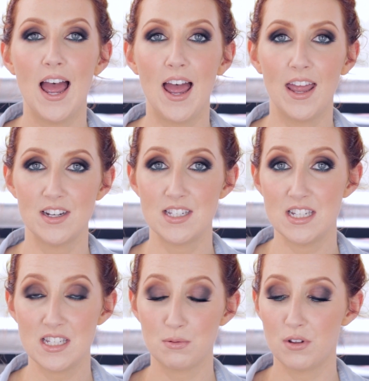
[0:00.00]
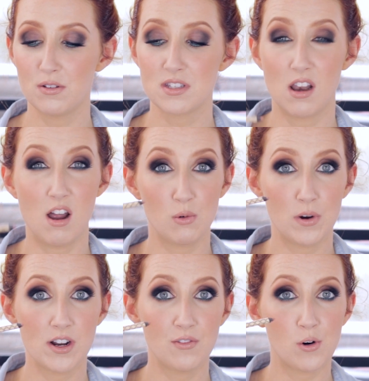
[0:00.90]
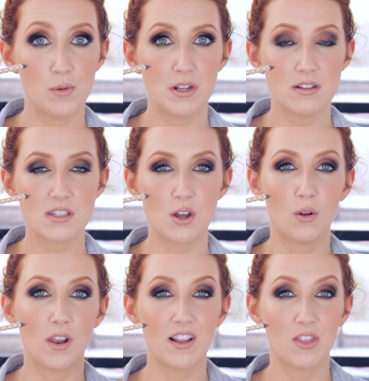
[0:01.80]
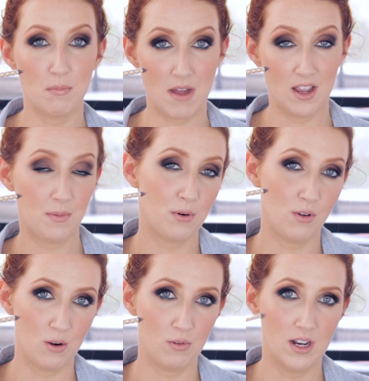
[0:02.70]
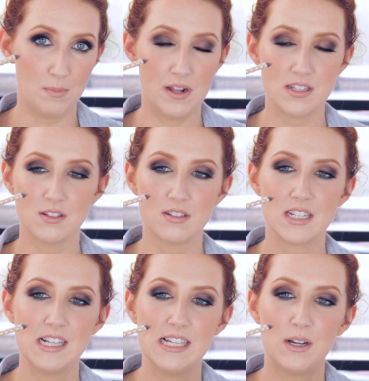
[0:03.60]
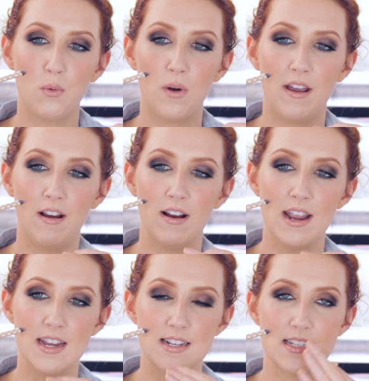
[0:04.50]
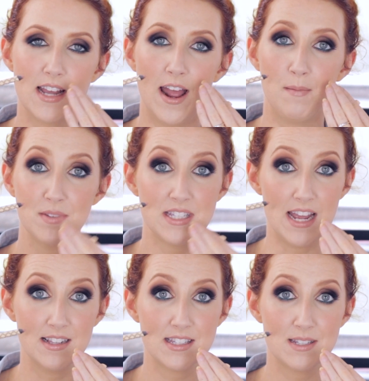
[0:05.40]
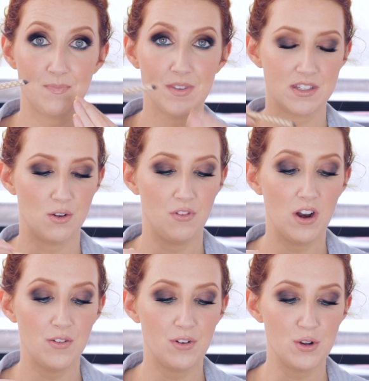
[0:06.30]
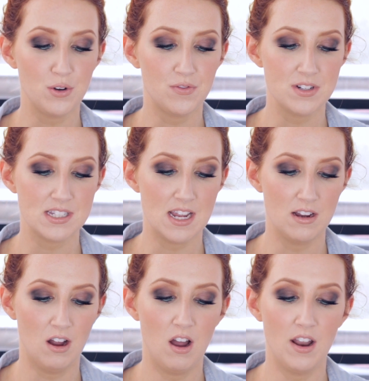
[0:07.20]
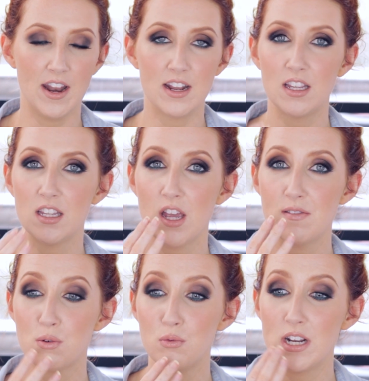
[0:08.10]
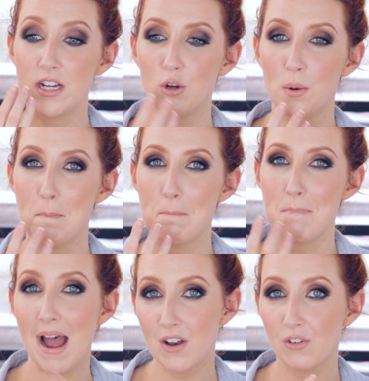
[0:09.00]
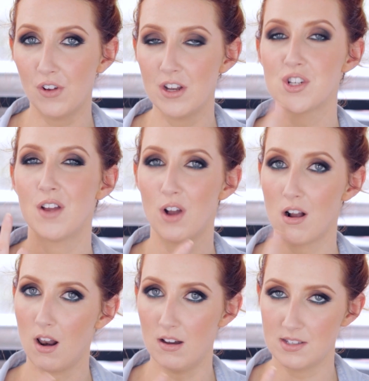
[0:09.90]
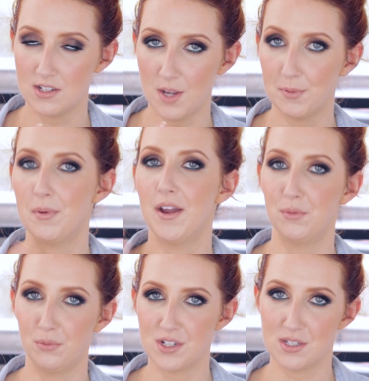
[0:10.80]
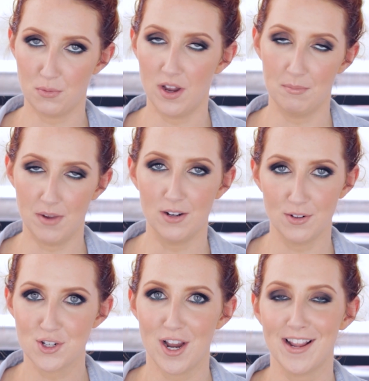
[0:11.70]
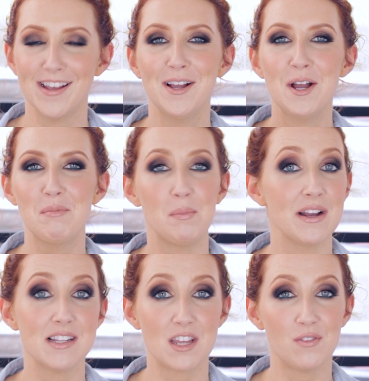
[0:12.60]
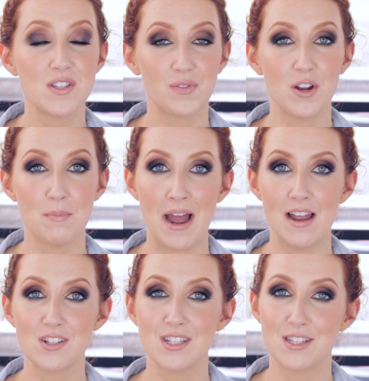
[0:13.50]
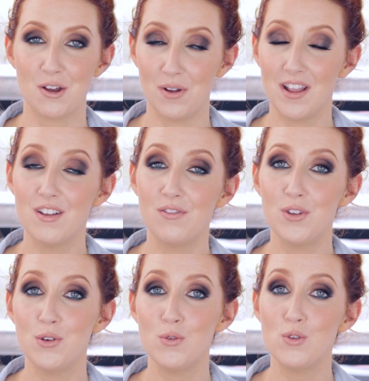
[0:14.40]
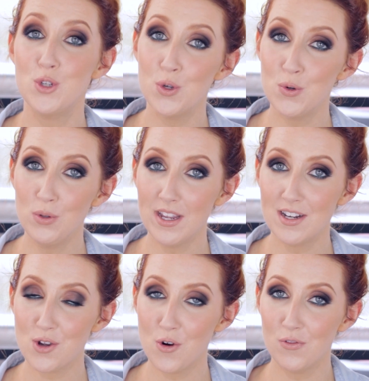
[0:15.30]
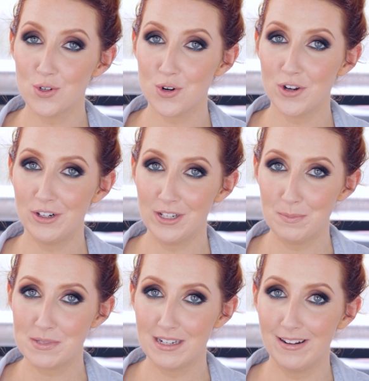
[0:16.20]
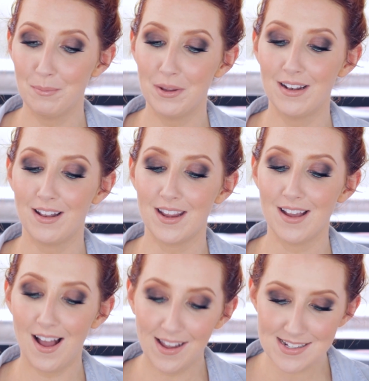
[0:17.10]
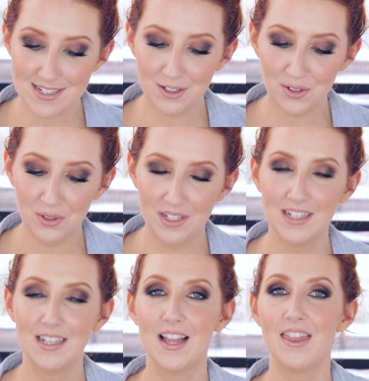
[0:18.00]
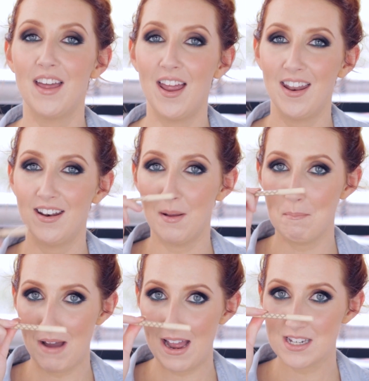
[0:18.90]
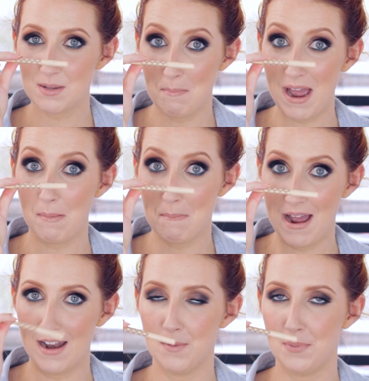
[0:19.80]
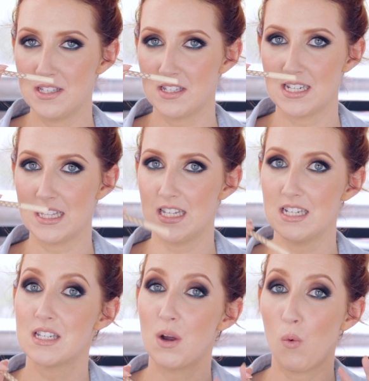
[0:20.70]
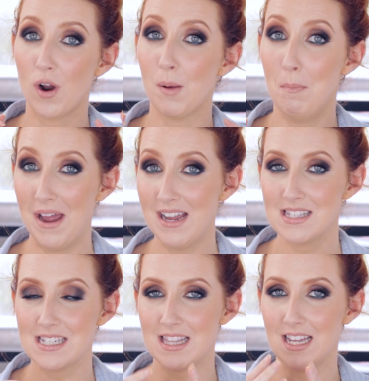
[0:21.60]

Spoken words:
And this is one of those long wearing formulas. So like the MAC Pro Longwear lip pencils, where it sets. So very, very good for staying on, and it gives a really good matte finish. I've got gloss on top of mine, which is why mine looks shiny, but by itself it's very matte. So if you do like to overdraw your lips a little bit like I do, then matte lip pencils like this work best.